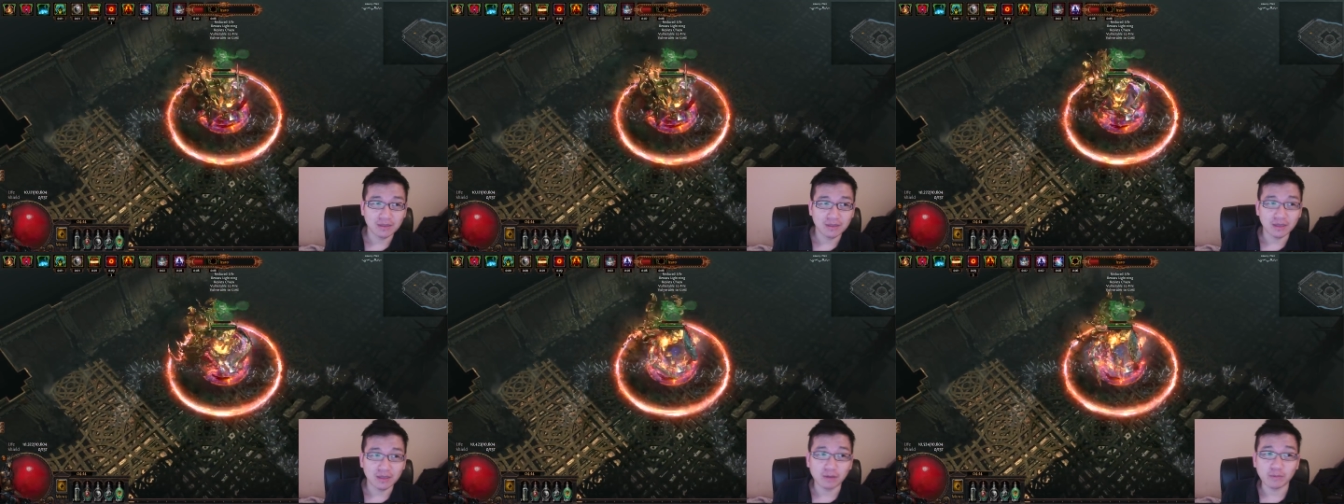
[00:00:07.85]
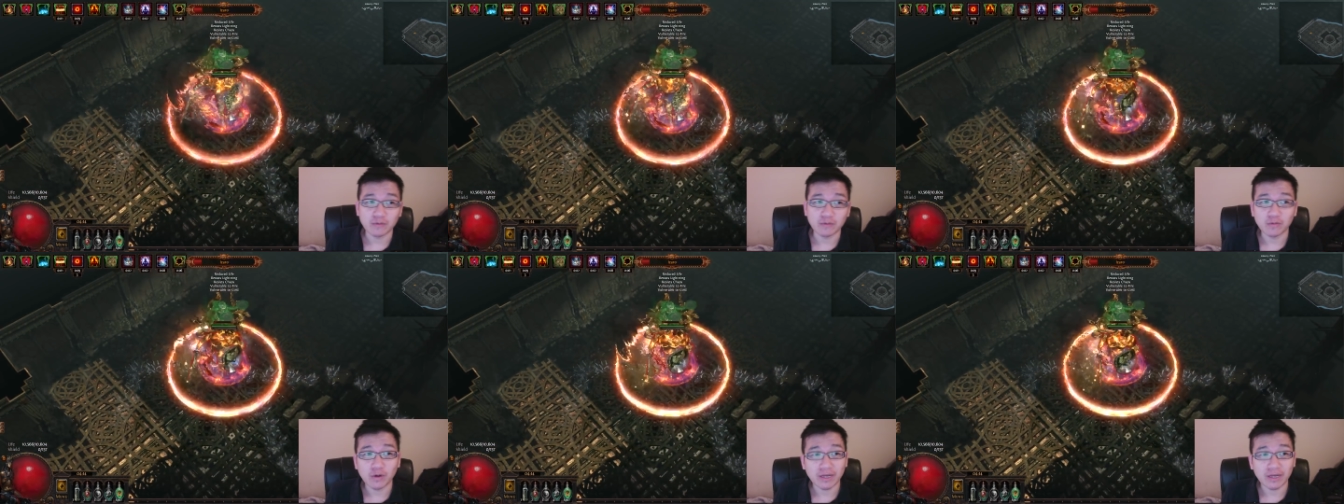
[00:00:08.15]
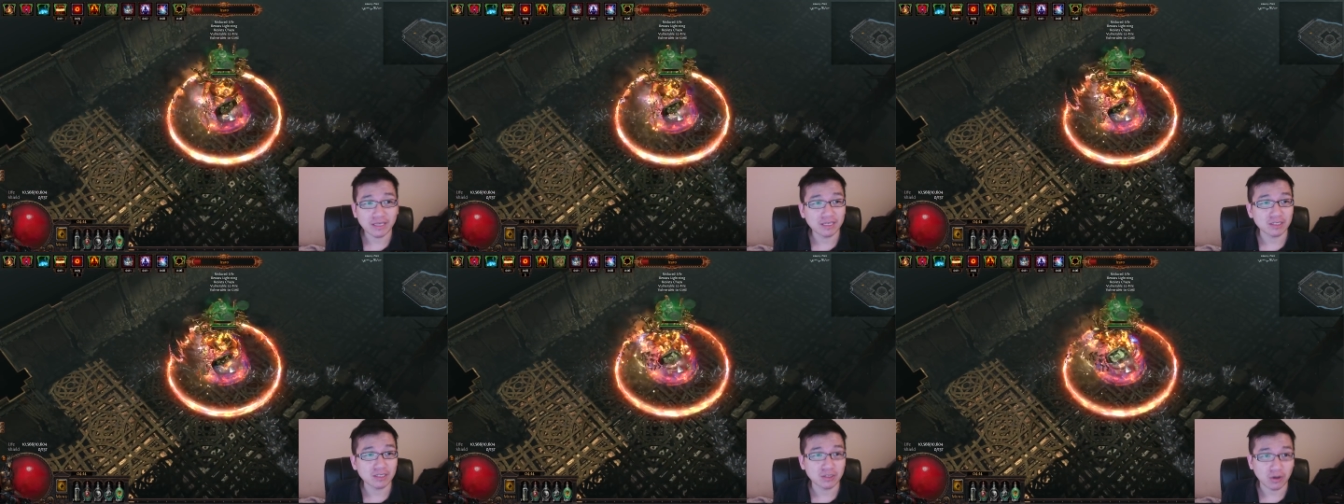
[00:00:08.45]
Now before I
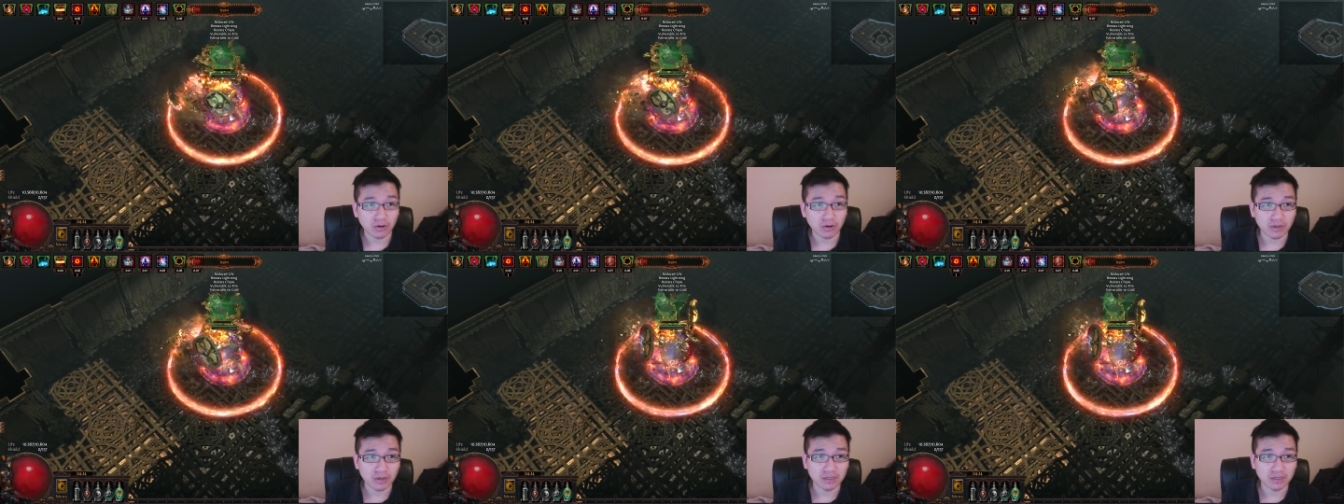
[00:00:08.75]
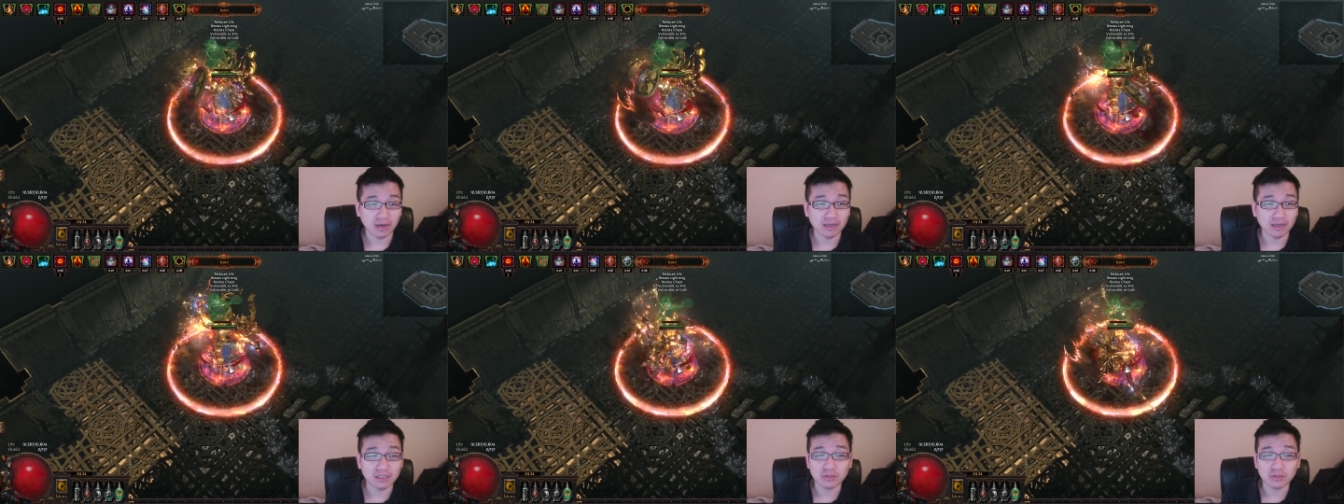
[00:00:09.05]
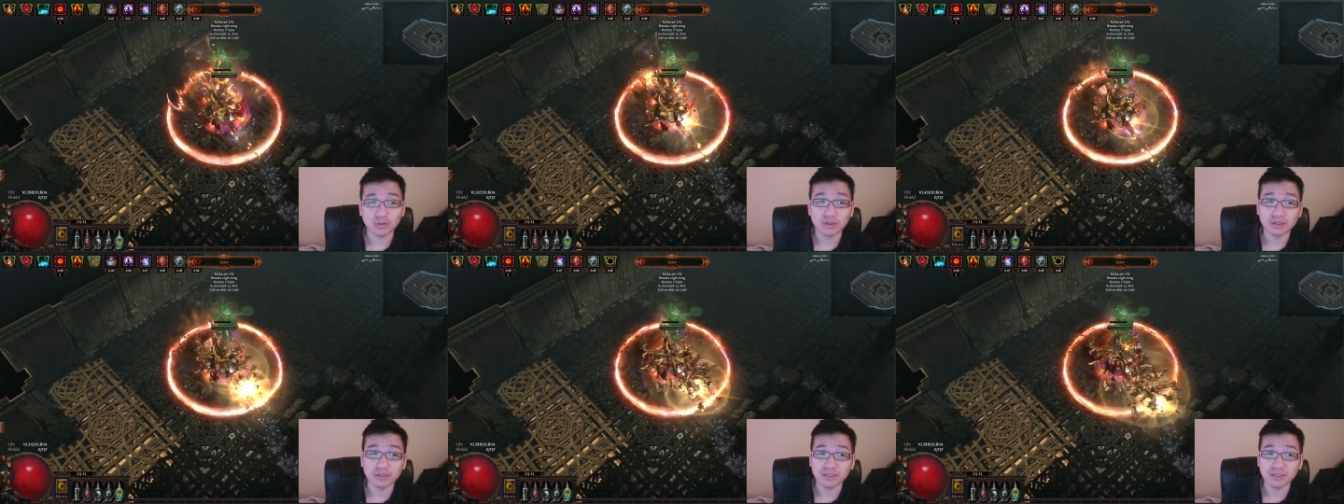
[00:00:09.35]
get started, I
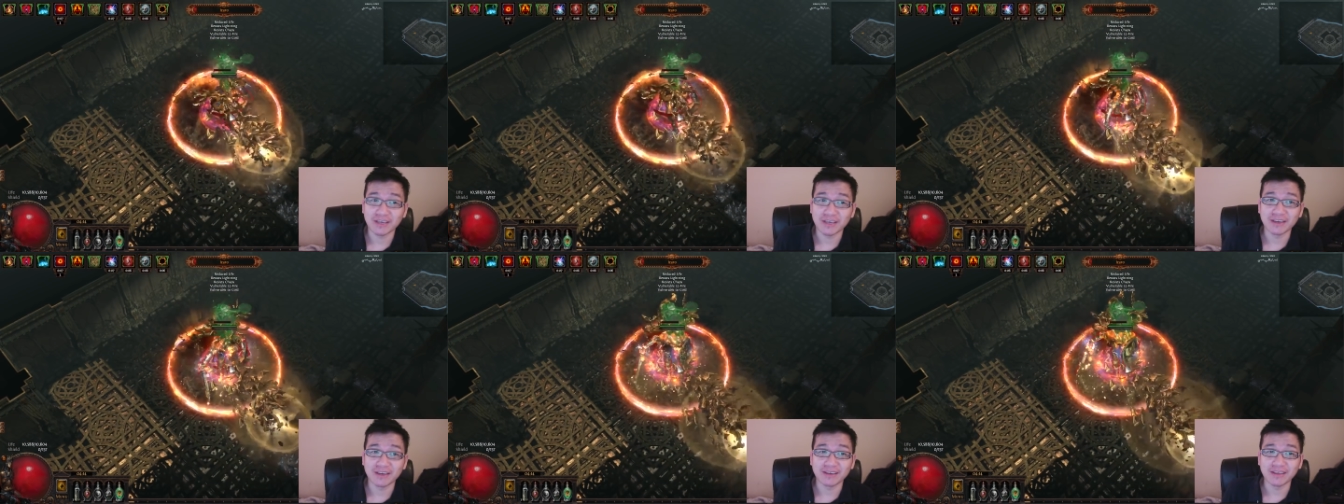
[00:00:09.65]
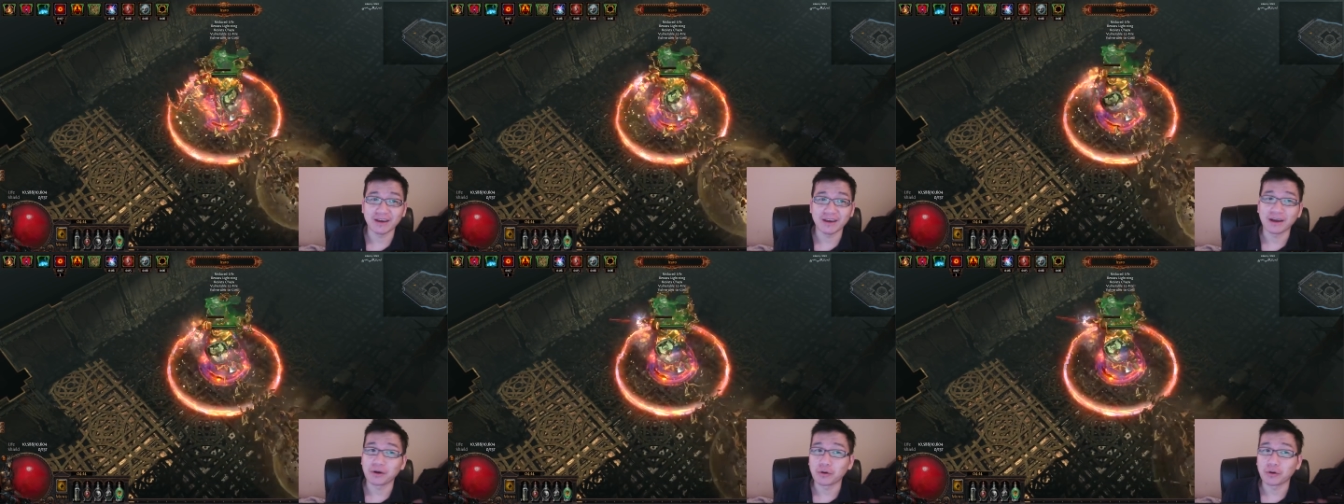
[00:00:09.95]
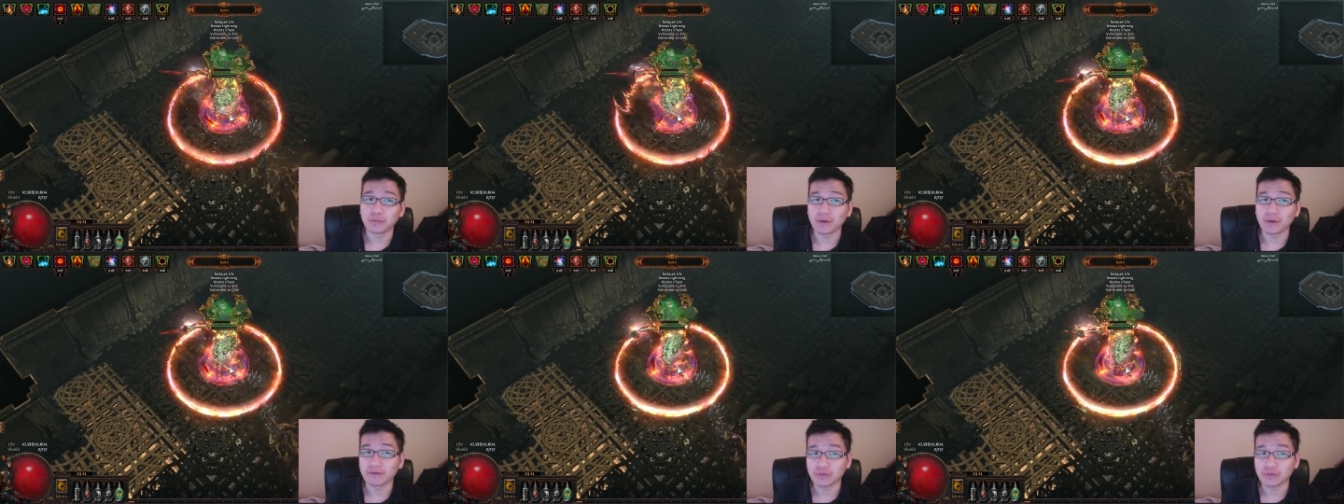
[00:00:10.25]
just wanted to say that I
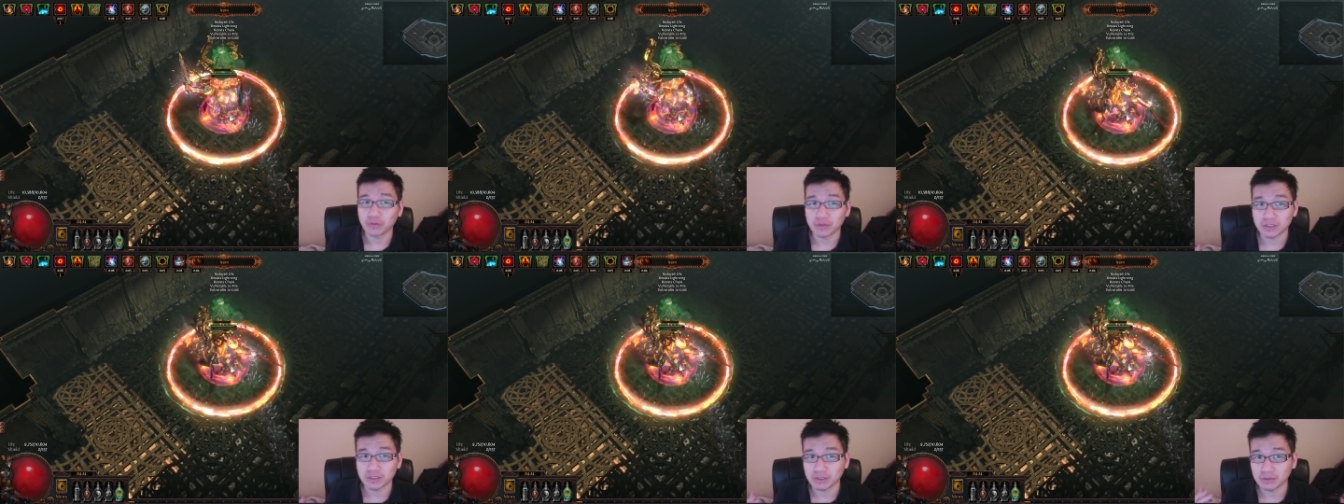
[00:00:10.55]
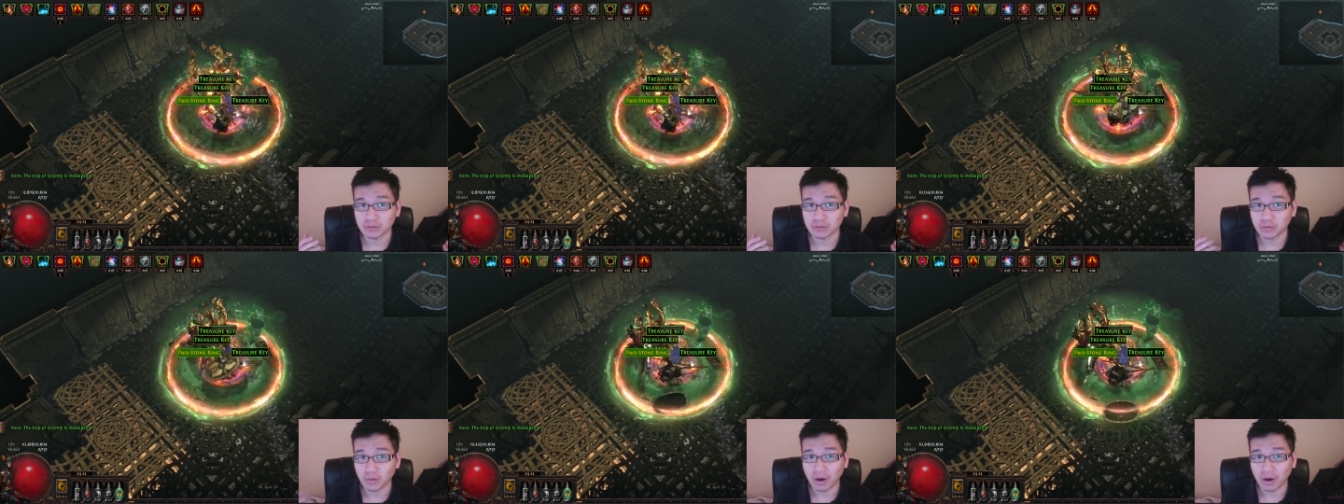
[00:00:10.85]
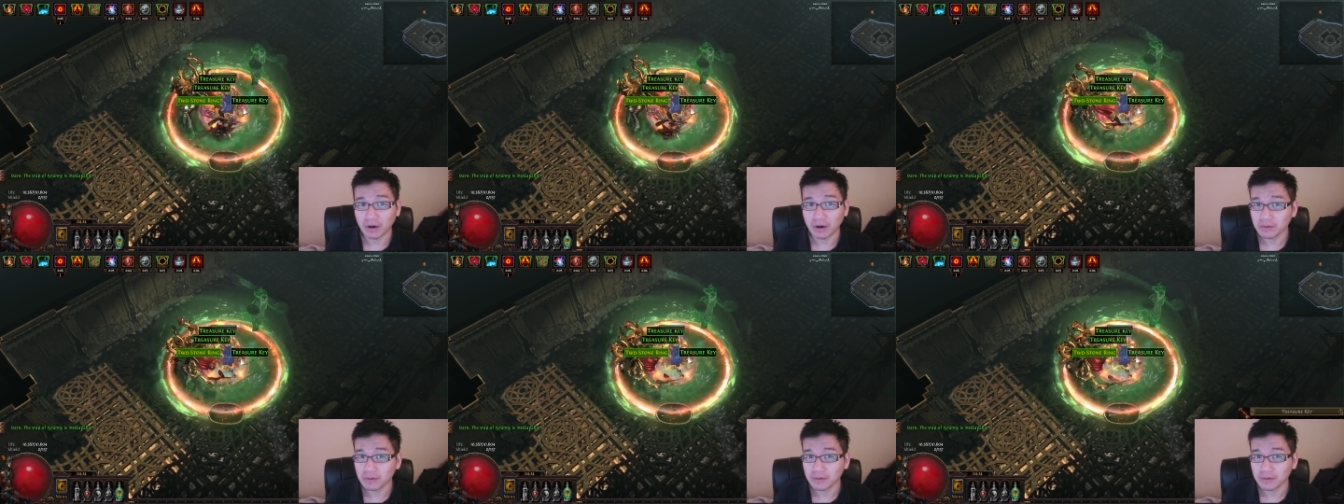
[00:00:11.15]
hope everyone's doing
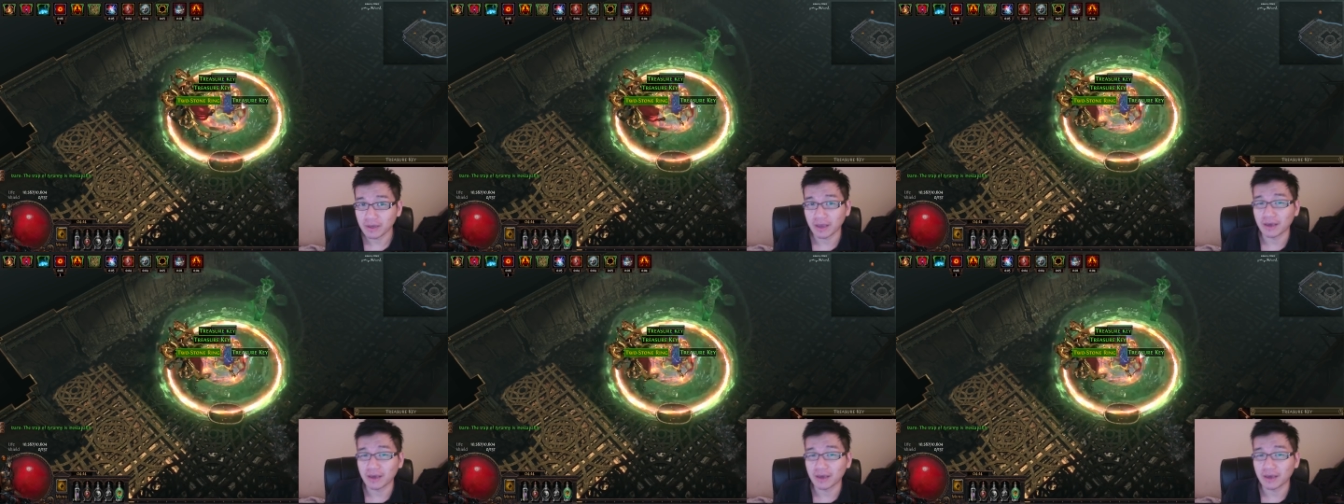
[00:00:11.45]
well,